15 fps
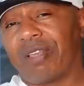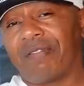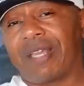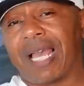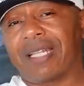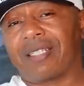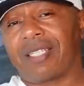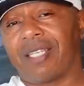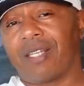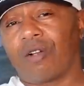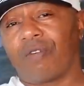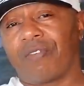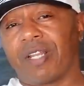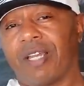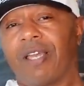even got 10
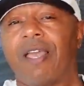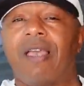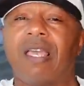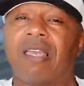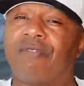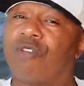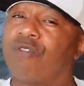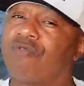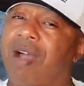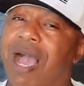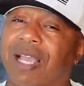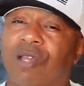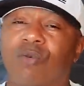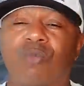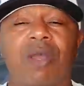over there. If you
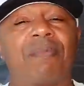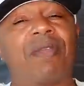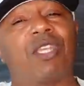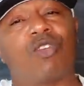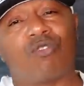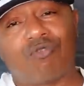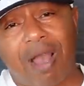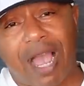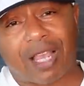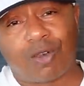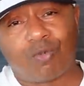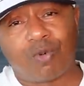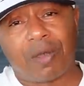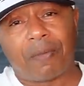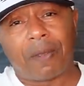rocking with me, you
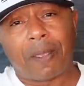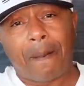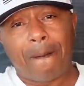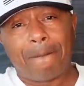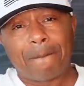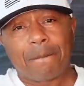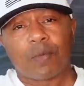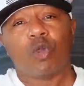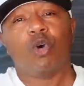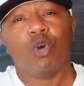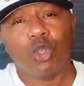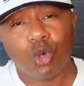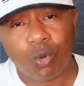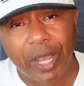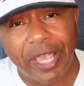rocking with me.
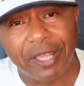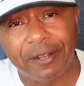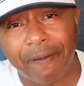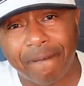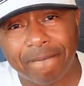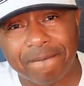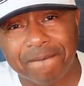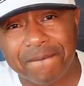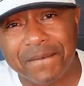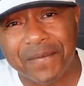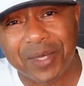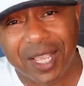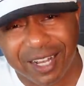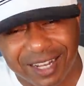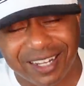Who you with?
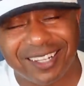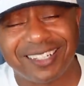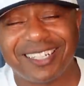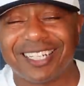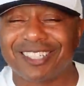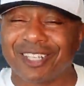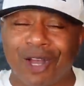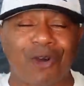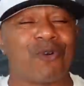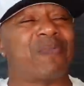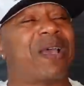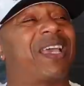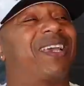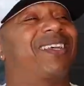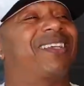Huh? Let's go,
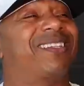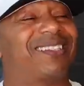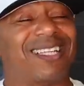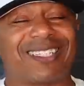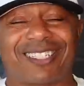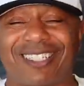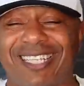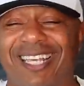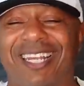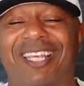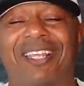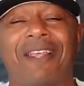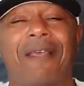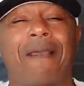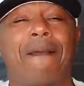man. Let's get
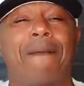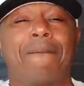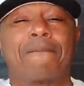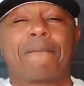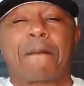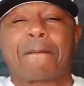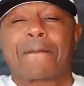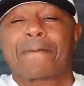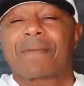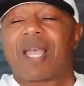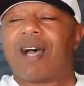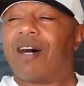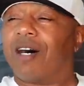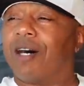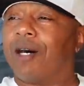it.
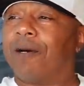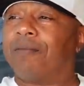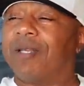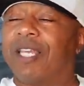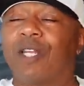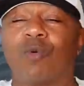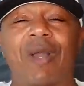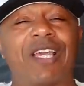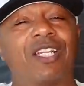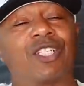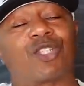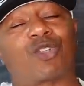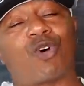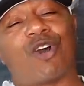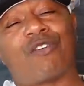Um, anyway,
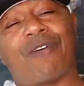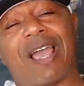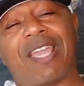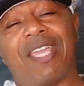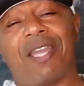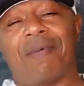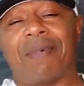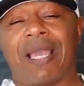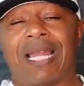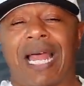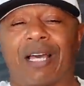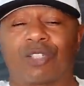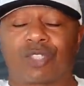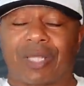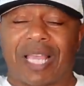this story right here, man,
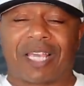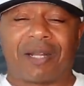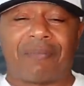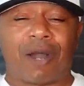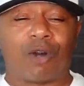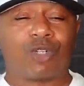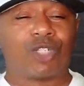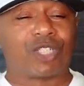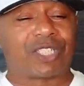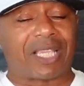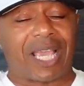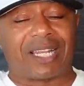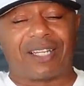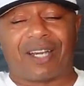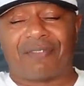I was thinking about this
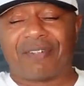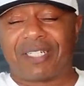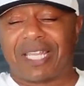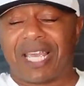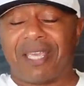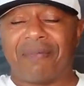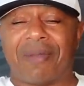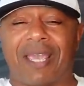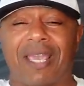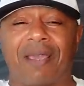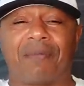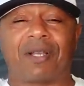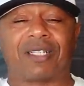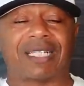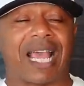cat the other day,
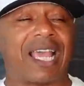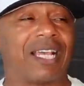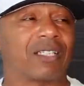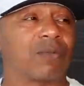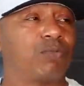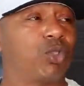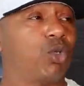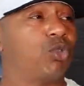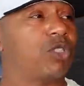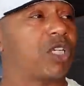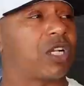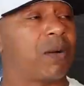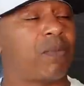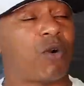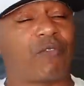man, because I had some dudes
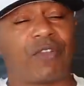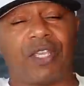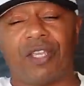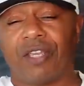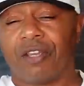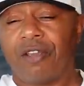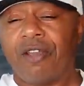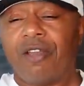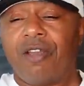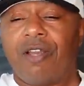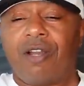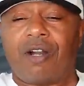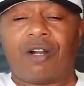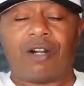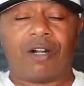that come over here
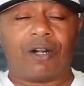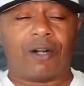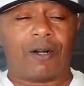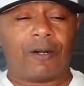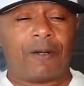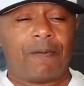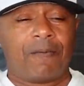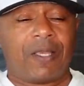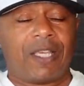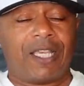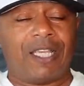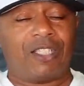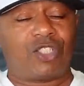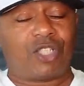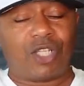uh,
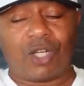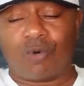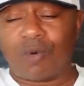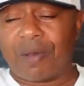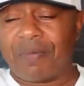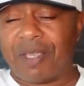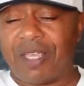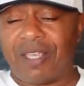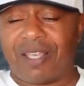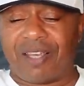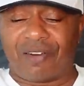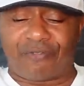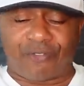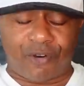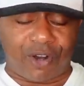and chill with me
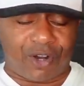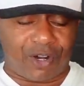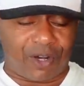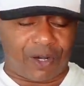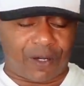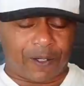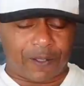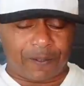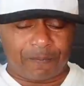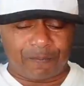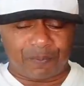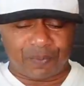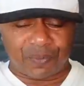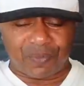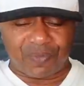for, uh,
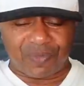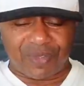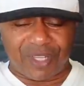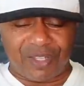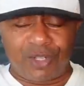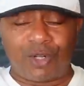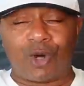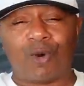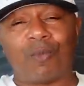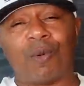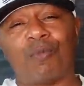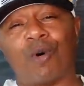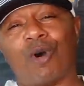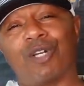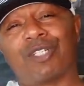you know,
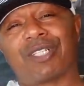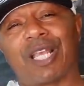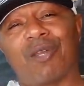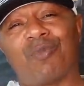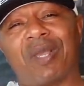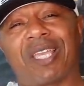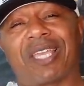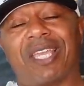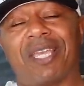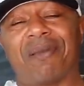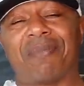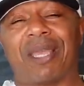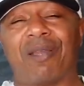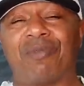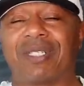Memorial Day
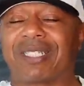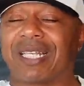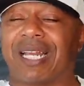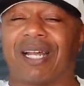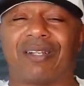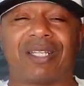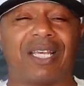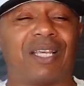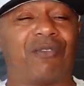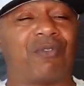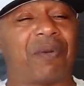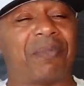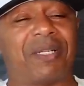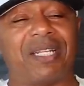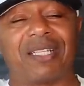weekend, man. We sat out there and
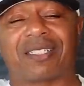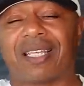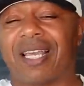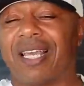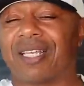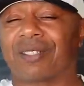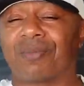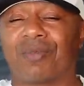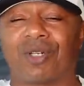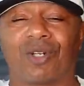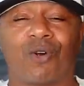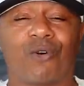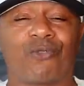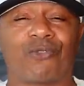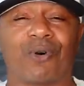reminisced and had some
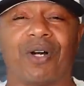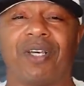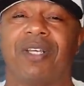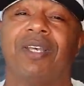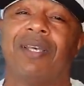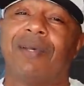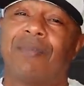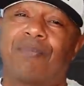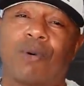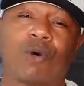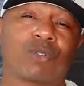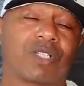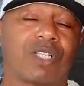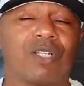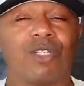good old fun.
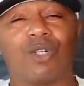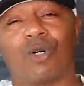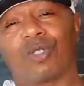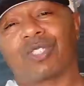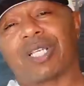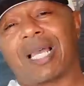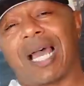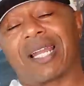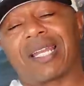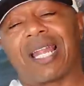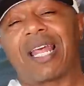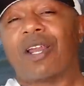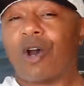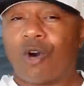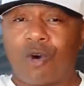Posted a little shot of
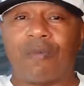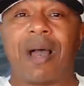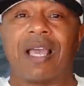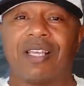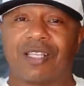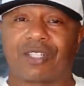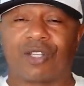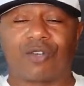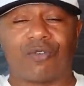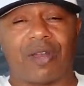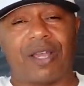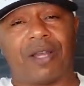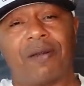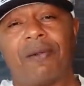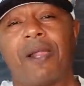that on my
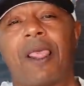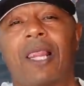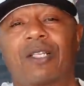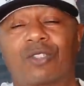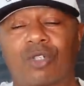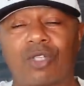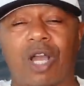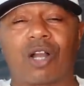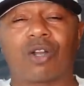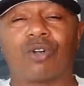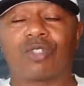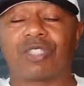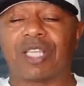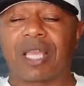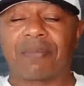Instagram. So y'all
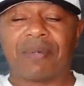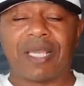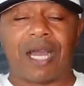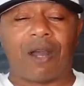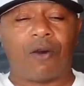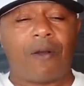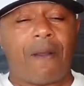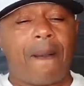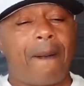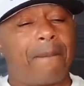go check me out.